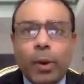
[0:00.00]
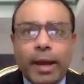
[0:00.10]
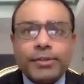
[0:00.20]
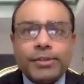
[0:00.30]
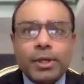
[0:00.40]

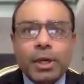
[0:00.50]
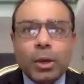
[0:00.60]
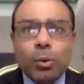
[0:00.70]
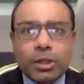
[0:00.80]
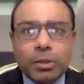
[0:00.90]
US,
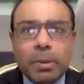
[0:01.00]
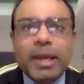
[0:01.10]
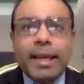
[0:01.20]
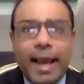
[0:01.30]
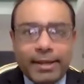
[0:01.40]
with
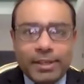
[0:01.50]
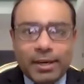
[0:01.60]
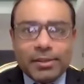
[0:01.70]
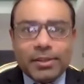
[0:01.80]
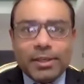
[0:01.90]
being
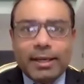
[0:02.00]
adjuncts.